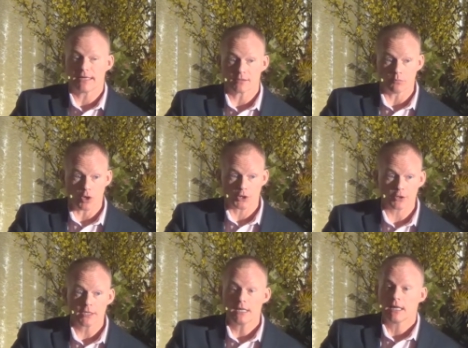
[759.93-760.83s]
as a
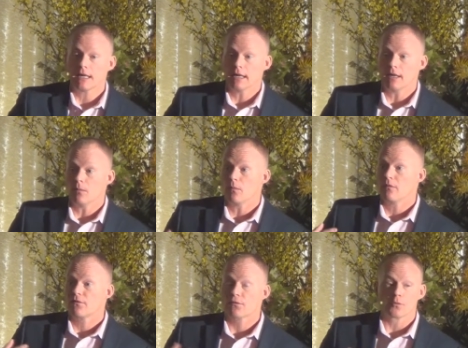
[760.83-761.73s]
blogger.
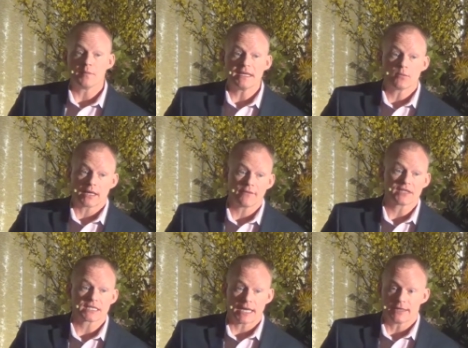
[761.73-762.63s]
For me, what I've
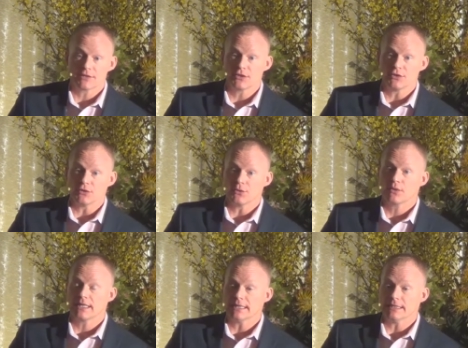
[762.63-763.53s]
decided to
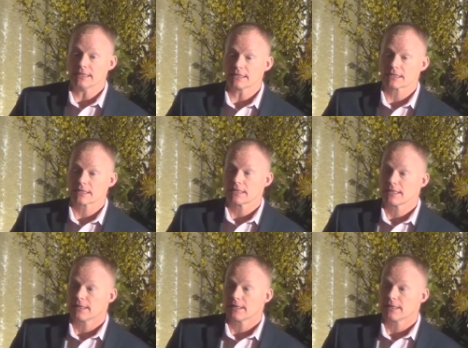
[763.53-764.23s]
do is